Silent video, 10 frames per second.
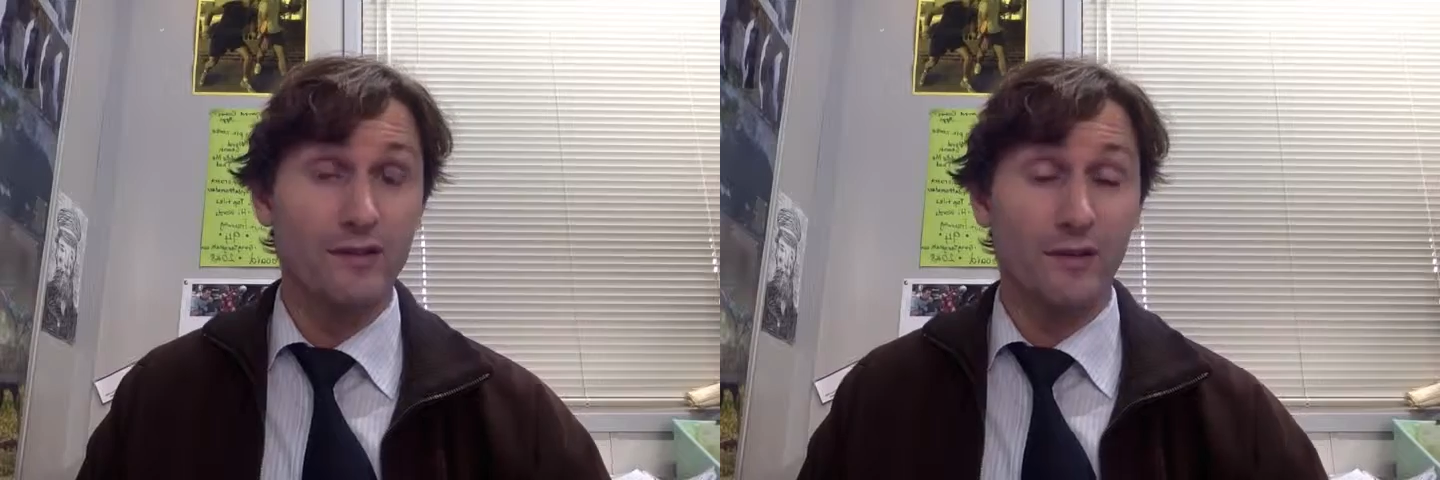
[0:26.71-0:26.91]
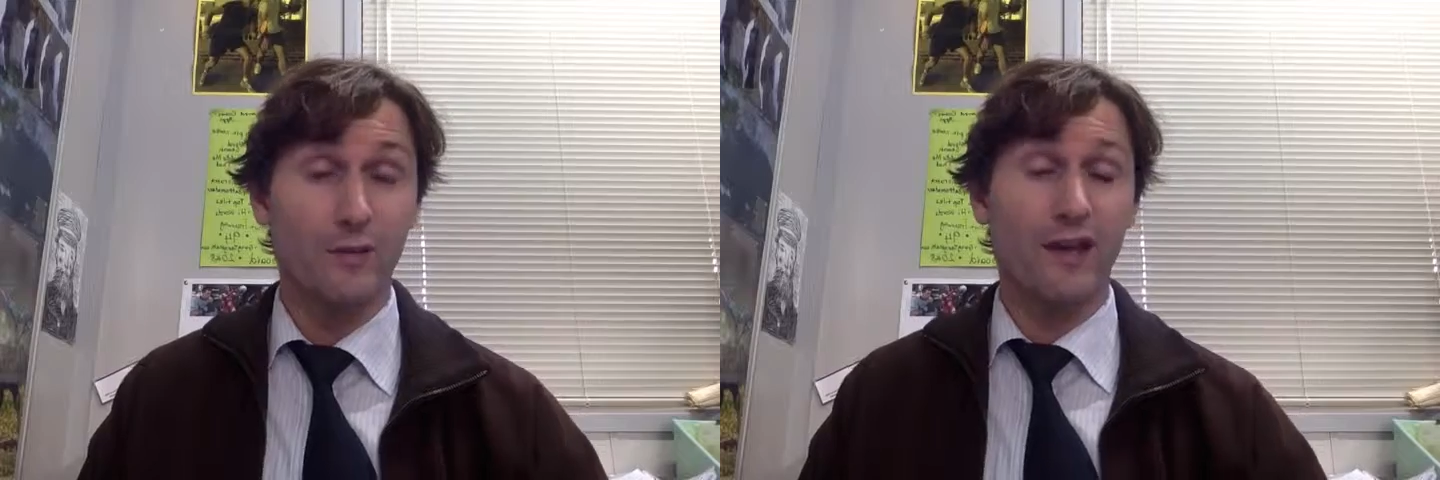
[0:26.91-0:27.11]

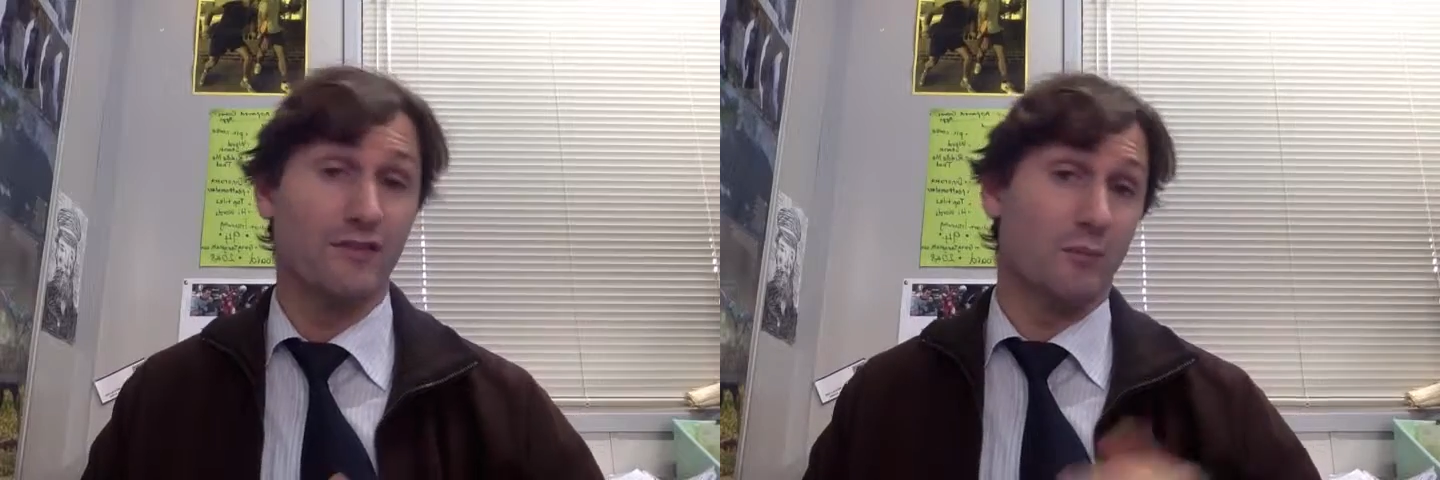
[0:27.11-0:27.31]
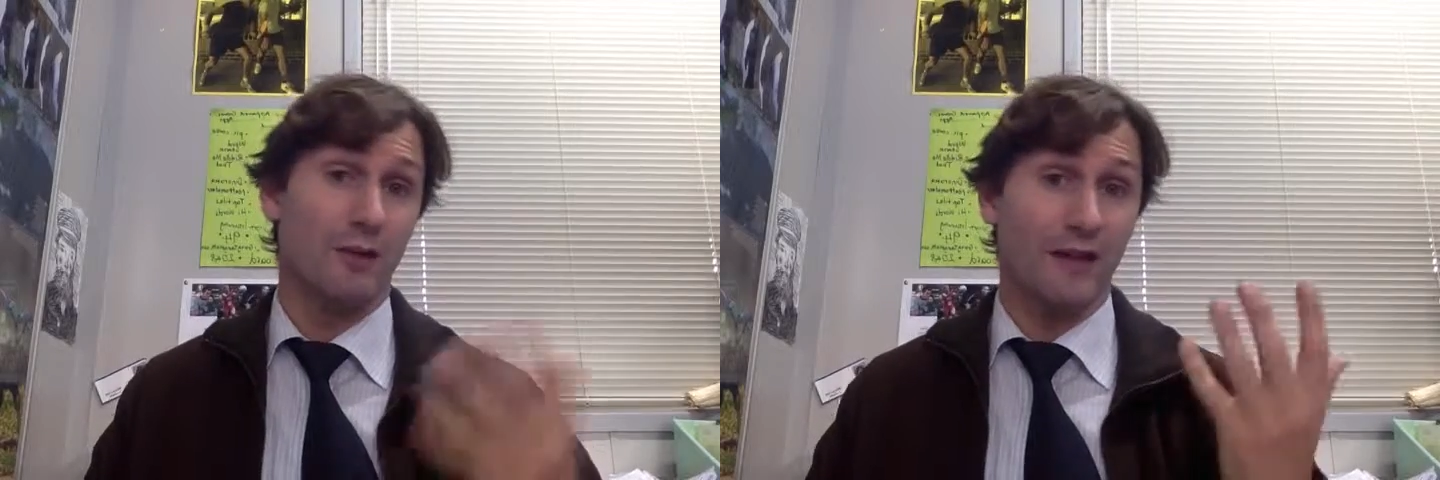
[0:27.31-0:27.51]
that we have to
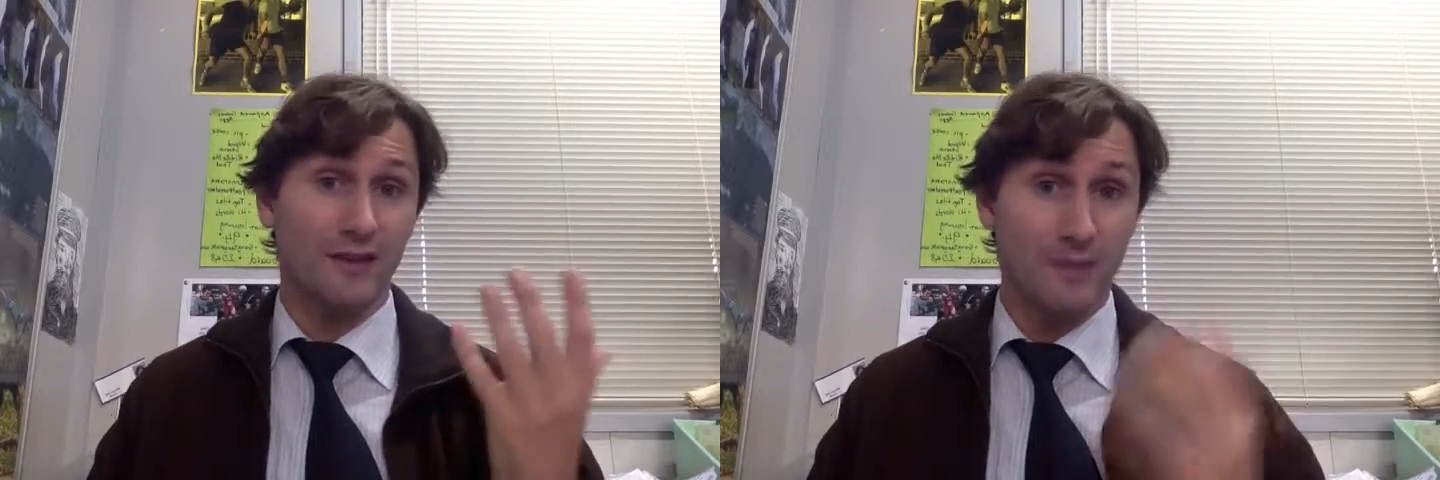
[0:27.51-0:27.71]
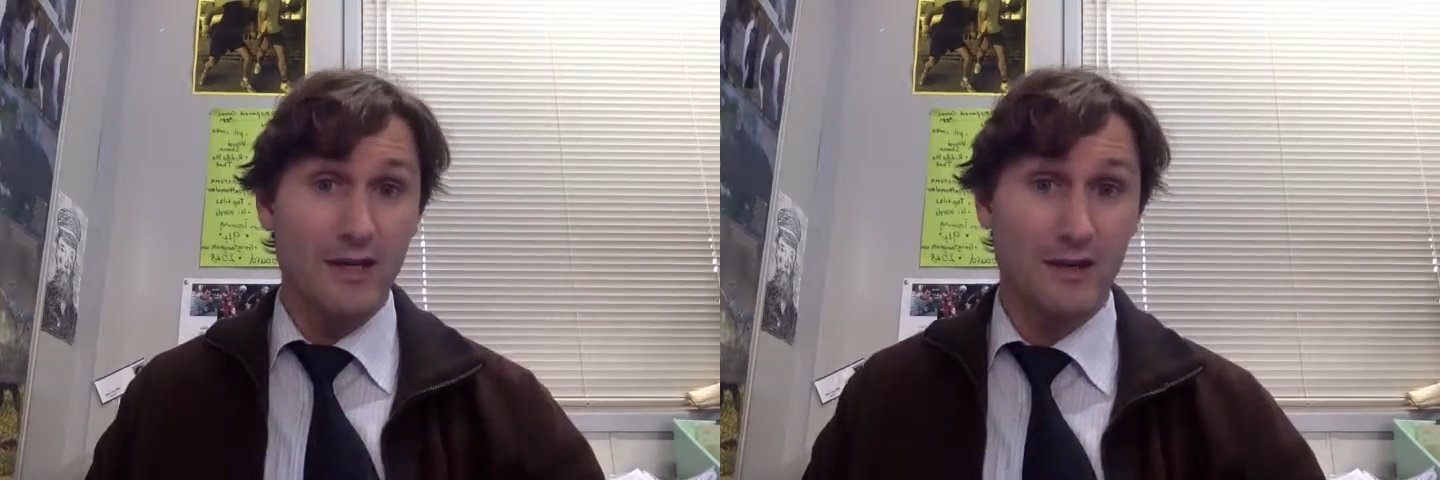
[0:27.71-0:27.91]
plug
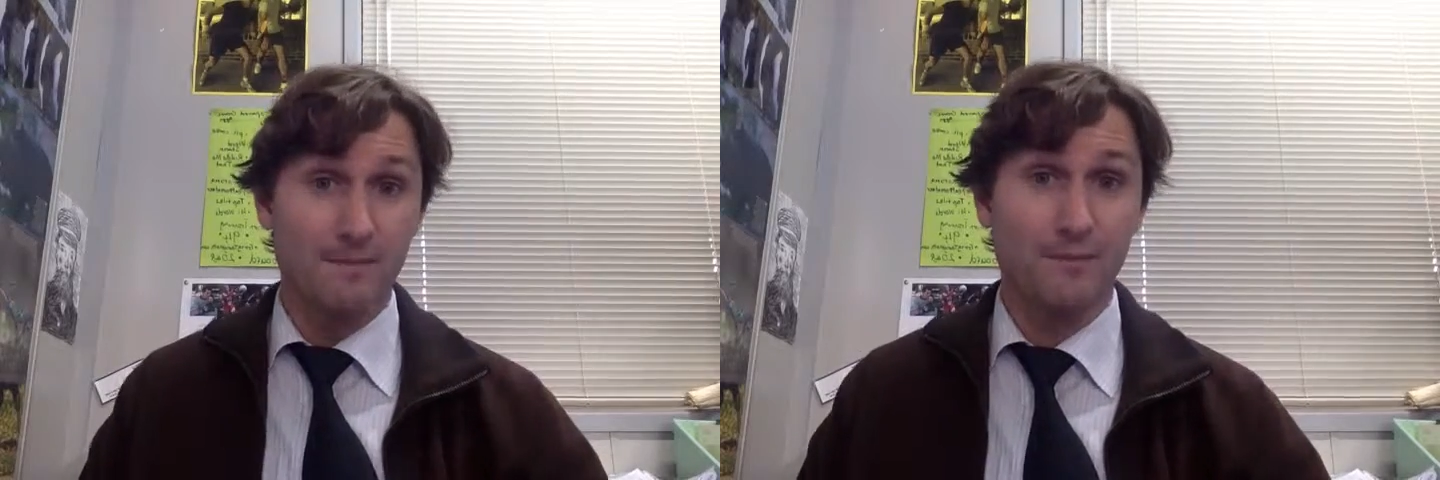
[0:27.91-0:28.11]
them in.